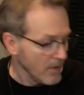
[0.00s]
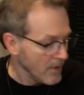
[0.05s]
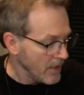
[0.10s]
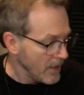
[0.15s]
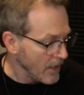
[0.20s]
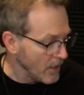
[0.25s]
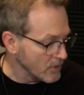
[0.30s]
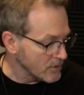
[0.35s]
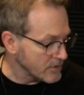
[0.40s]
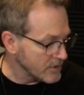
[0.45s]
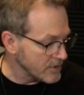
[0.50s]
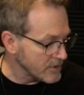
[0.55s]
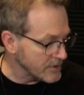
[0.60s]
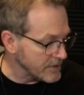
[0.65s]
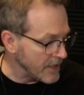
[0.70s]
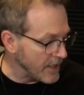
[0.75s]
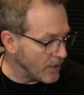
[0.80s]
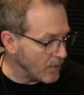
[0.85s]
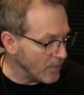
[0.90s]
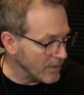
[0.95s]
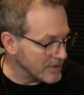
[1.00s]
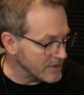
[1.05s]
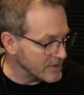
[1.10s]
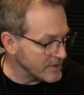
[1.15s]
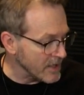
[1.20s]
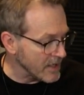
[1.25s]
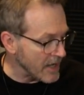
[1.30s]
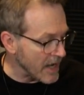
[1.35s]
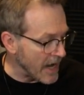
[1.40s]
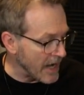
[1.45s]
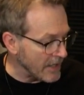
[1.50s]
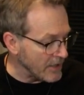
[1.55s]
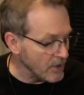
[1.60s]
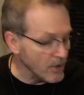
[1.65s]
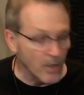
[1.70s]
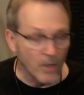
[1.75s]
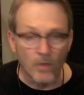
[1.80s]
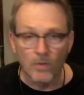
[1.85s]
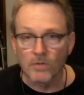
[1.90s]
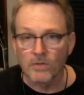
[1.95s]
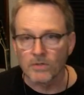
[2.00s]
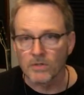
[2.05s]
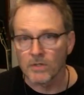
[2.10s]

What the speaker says: Here's the sequence that I use